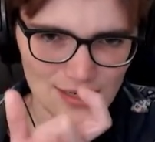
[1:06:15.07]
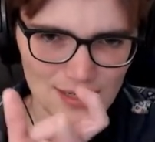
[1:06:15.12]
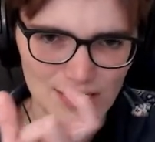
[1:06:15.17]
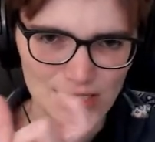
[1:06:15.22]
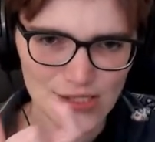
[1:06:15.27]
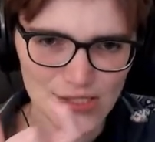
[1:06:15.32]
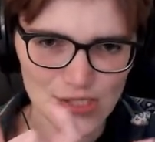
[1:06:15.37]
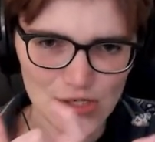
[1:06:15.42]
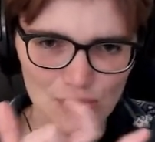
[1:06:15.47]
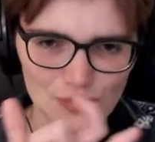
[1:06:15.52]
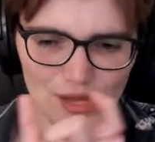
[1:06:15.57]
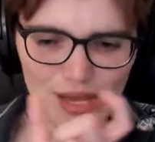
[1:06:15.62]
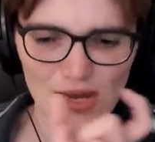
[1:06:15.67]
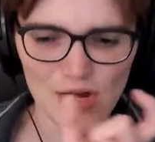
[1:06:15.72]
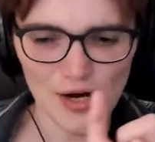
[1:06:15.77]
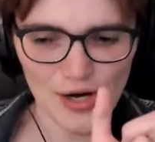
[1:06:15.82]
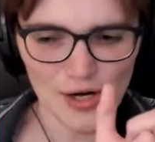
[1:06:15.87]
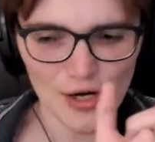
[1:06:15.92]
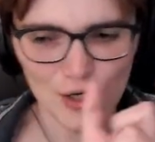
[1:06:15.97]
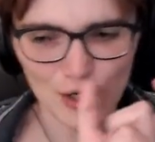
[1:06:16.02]
So they
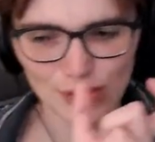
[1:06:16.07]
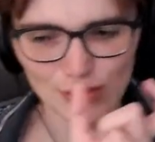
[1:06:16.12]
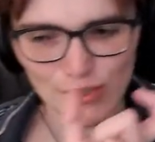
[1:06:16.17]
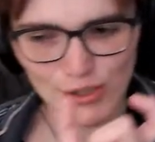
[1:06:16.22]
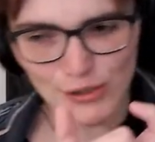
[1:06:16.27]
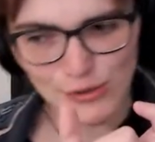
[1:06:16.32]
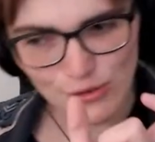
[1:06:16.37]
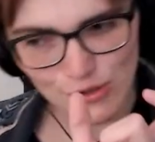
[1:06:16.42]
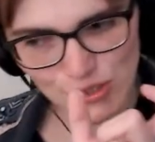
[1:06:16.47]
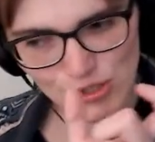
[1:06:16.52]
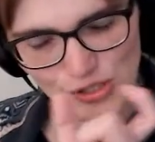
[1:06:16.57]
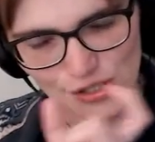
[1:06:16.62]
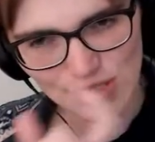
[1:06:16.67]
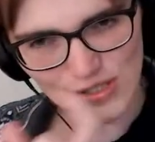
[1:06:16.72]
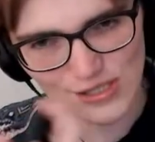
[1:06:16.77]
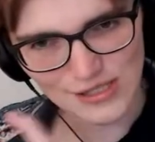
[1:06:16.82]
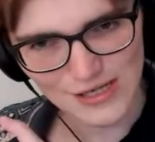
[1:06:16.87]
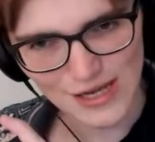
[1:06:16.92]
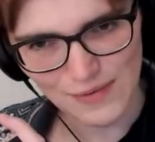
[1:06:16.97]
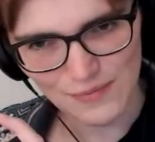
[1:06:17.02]
are close to the
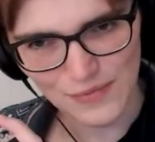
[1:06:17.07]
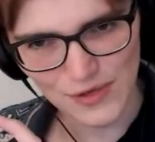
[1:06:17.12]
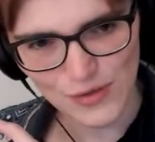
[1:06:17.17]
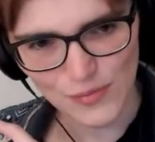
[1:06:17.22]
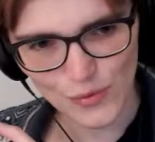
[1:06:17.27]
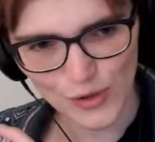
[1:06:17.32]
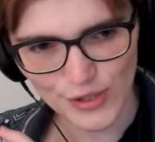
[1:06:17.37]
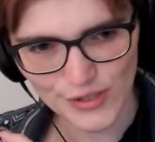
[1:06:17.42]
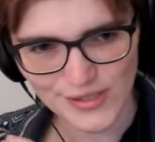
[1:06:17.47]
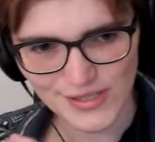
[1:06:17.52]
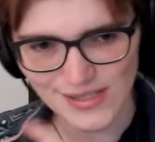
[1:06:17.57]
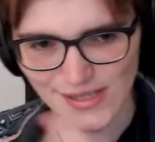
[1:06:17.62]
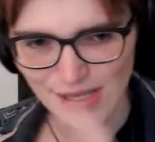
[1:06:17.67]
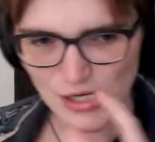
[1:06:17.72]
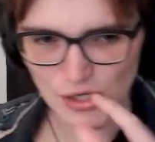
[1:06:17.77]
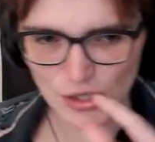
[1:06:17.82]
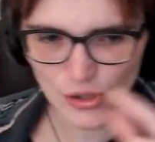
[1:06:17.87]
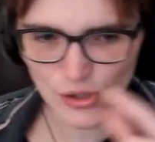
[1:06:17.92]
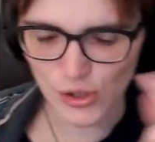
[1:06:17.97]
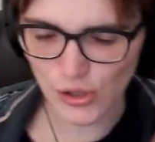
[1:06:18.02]
CMB ones. They
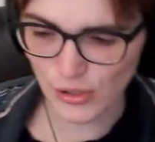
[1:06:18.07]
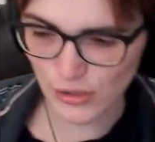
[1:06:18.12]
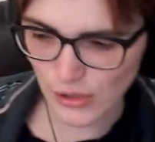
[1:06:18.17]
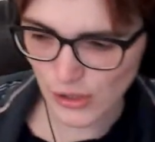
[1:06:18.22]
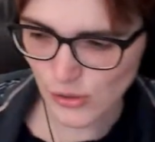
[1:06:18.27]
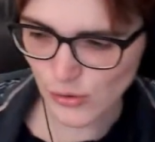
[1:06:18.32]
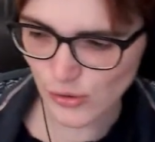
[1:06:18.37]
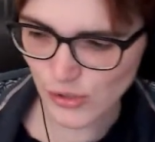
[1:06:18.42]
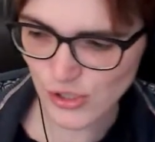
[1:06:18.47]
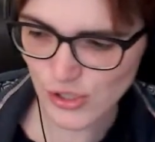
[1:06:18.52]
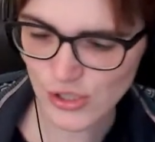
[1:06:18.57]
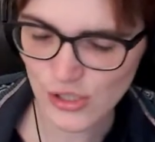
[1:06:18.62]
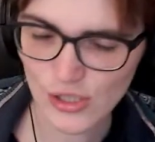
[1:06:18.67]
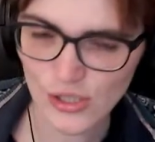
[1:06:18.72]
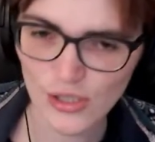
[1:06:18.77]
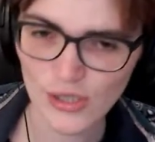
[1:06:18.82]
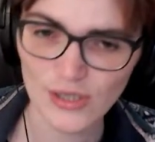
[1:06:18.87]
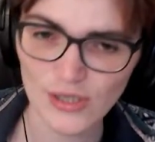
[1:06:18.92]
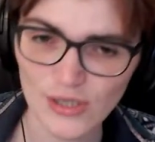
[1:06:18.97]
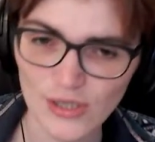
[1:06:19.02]
are close.
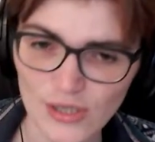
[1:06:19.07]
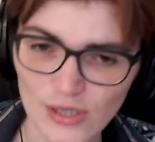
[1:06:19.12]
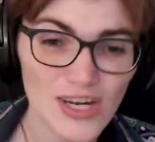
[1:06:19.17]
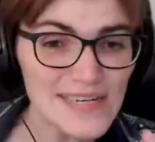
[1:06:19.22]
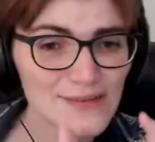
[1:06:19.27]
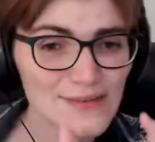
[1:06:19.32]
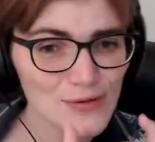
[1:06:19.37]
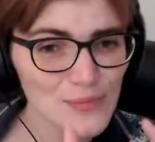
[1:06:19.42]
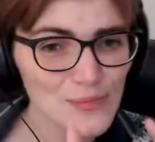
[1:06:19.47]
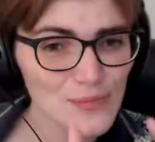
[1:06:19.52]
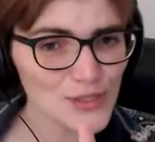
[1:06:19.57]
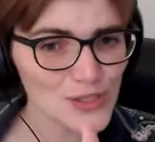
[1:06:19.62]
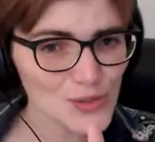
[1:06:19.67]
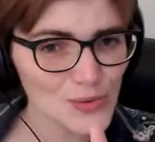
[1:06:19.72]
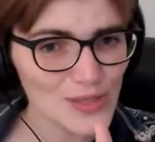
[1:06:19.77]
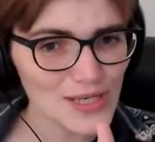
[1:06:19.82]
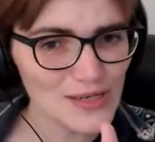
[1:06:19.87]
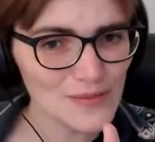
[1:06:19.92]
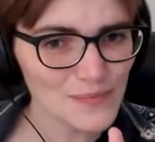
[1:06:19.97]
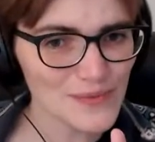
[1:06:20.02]
They're kind of in
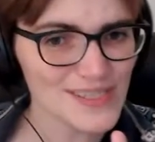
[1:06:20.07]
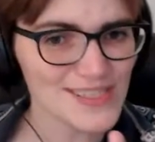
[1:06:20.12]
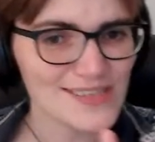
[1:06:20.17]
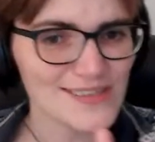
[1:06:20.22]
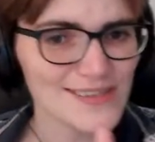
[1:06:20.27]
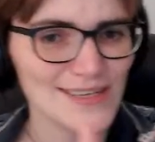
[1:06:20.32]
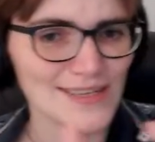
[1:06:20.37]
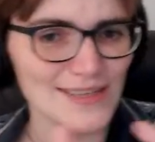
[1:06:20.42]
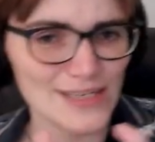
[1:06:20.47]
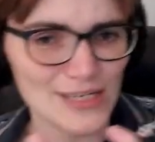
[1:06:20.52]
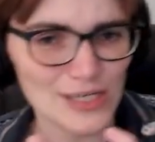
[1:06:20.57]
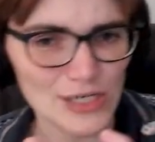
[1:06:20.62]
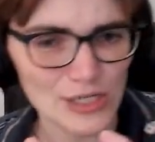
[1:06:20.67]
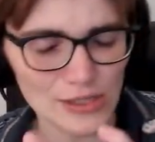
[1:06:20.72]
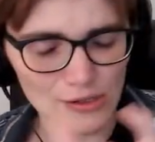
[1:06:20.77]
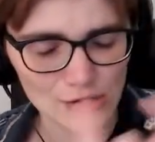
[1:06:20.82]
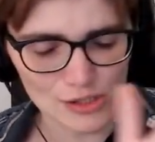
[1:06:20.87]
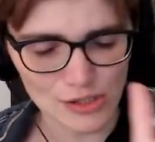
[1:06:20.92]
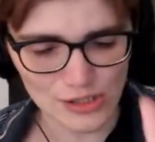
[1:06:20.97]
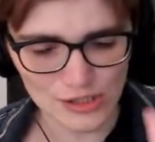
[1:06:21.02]
between, but slightly
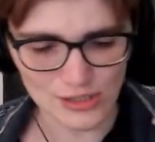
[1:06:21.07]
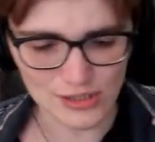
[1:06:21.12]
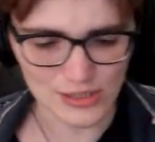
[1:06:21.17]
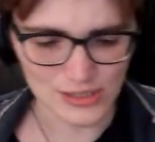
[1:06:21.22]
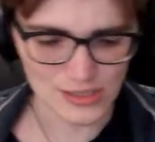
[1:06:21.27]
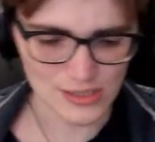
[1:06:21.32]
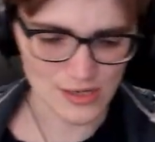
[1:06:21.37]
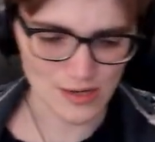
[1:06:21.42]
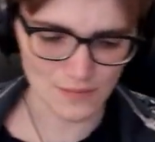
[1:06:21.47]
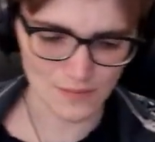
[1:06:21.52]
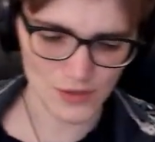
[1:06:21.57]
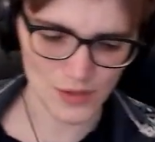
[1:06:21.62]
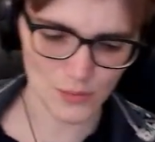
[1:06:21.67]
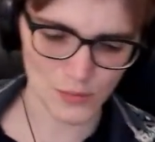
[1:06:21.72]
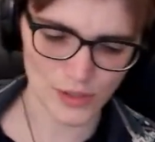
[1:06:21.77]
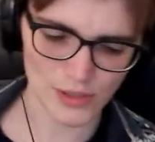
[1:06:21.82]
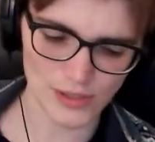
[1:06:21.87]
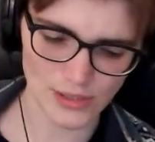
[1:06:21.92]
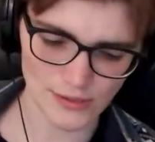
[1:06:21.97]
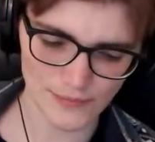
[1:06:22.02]
closer to the CMB
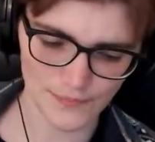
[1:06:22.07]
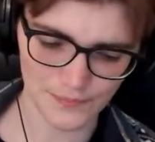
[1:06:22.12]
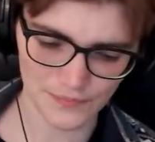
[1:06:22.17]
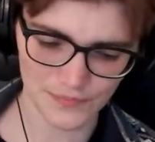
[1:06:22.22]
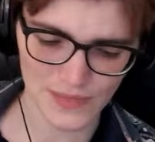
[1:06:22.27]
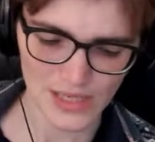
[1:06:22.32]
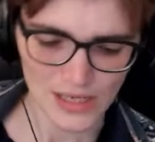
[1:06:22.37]
ones.